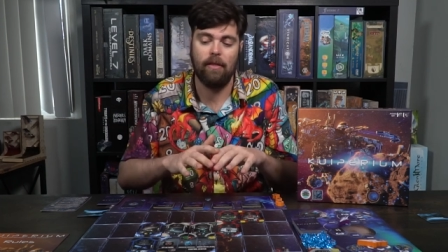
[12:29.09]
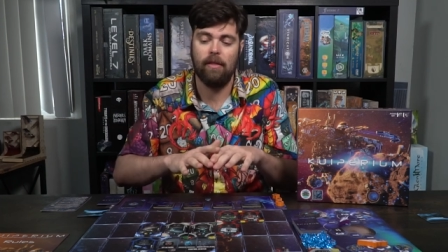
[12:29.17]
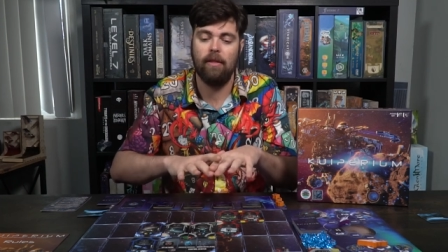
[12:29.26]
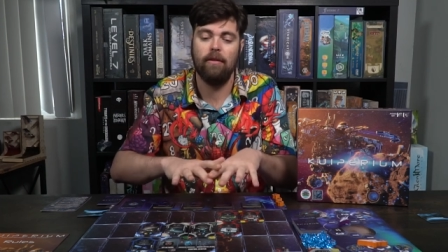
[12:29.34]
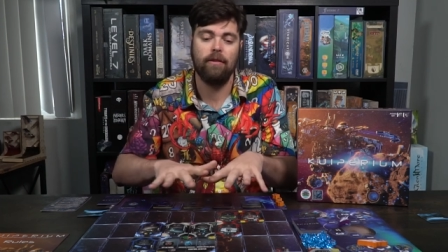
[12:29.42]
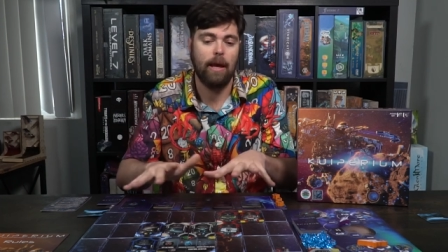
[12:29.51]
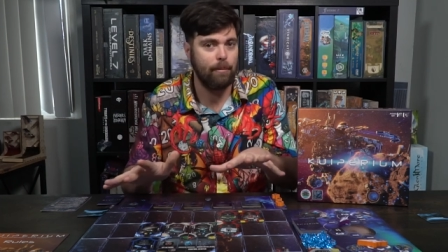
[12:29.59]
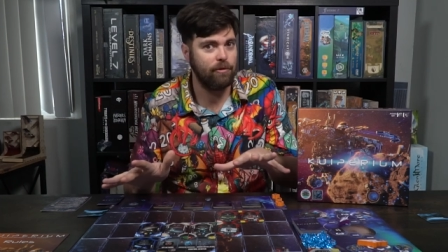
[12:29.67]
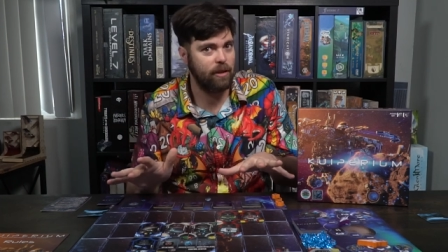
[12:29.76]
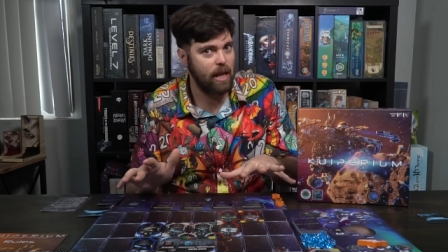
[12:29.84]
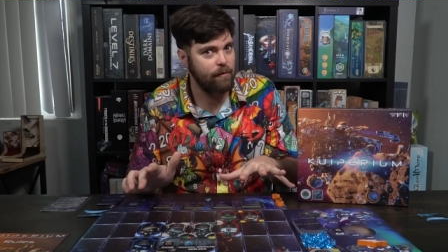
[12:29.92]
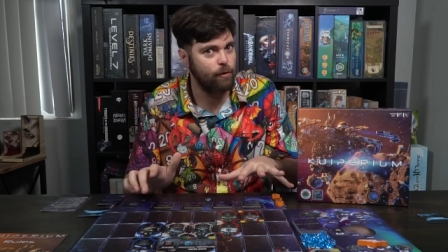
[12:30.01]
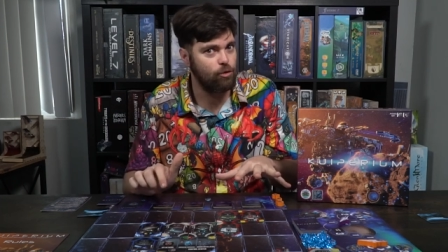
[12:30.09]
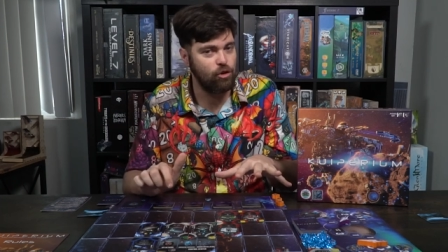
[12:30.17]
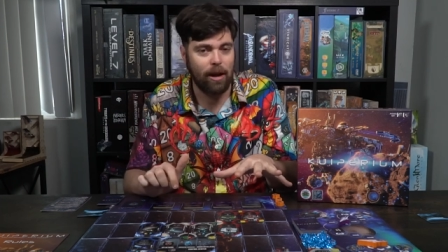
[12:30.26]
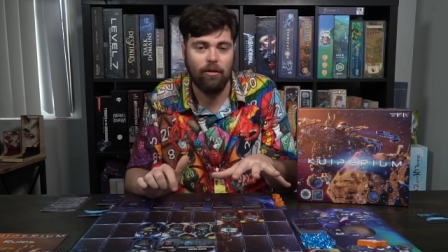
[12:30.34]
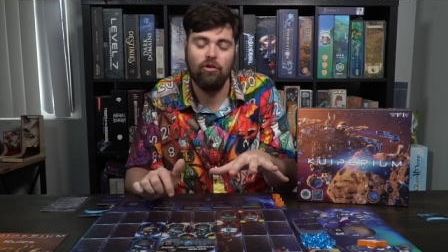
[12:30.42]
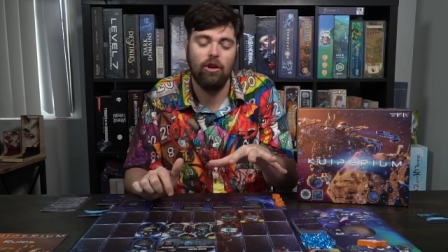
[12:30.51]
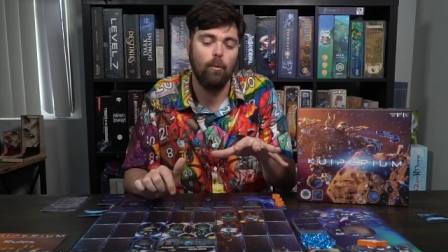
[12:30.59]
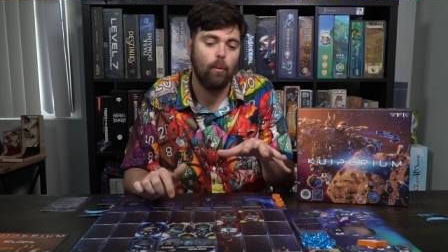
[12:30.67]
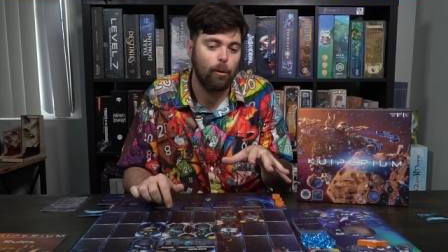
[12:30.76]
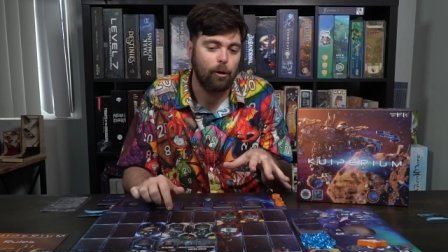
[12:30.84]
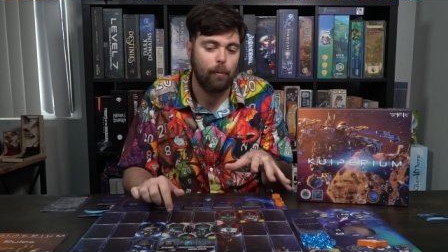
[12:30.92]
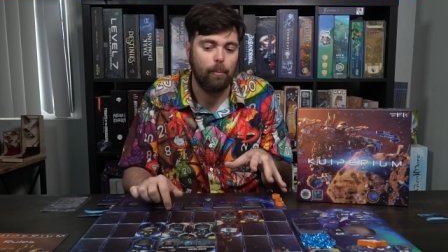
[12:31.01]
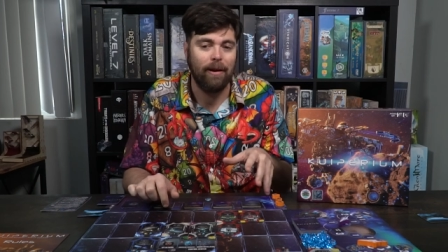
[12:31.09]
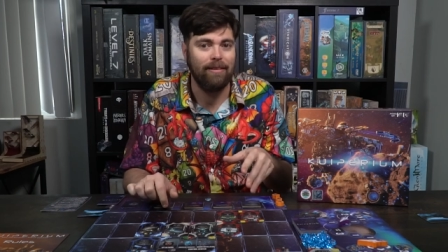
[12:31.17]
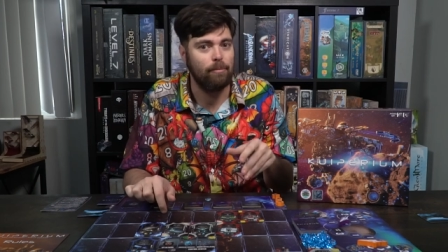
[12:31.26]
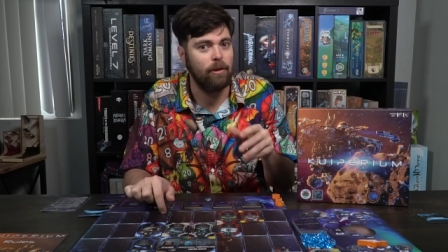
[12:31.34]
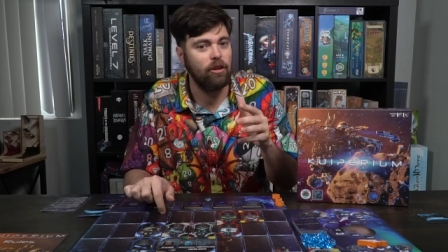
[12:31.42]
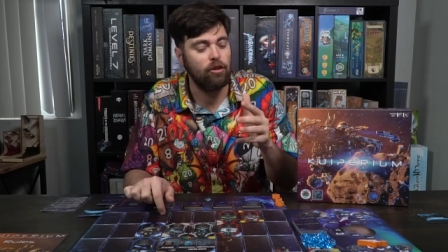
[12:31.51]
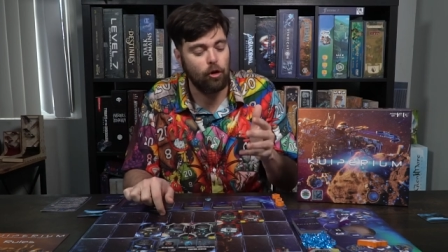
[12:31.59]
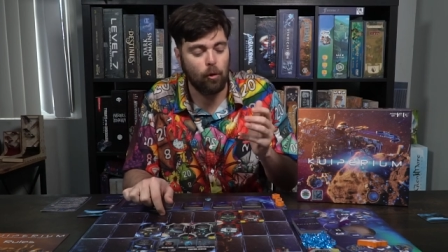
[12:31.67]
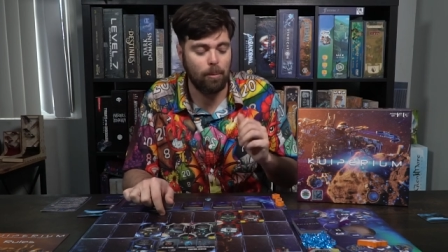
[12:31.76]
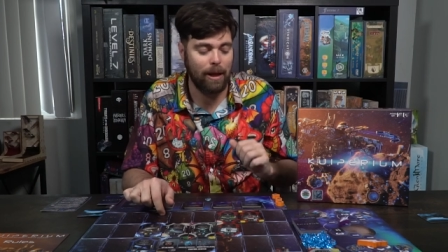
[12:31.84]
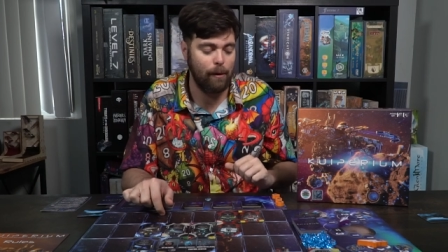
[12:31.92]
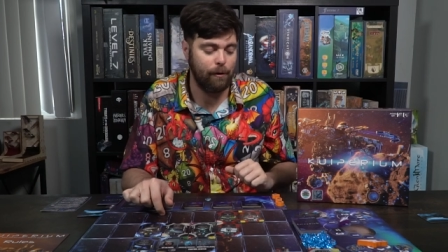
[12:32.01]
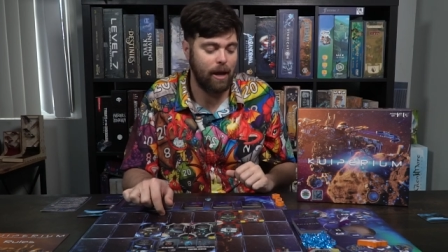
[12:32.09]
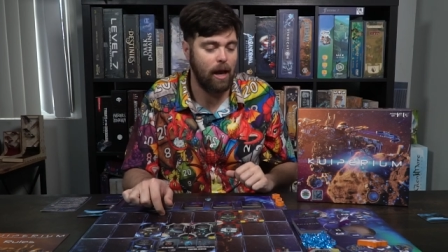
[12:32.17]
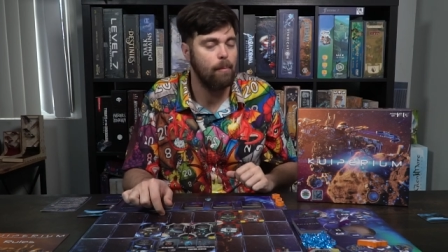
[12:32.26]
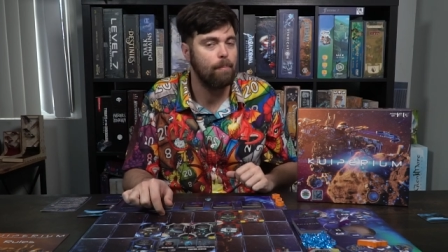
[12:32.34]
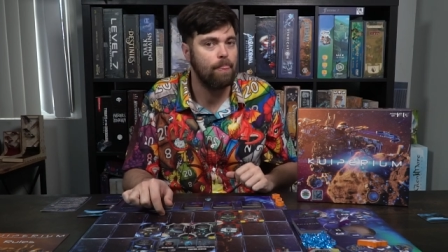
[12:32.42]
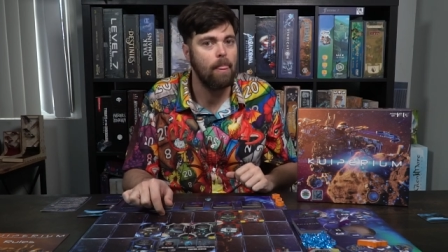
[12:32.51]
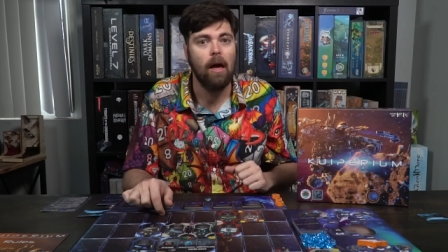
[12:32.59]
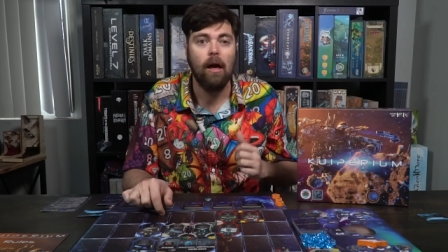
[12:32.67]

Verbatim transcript: This game is an ever-changing worker placement two-player game.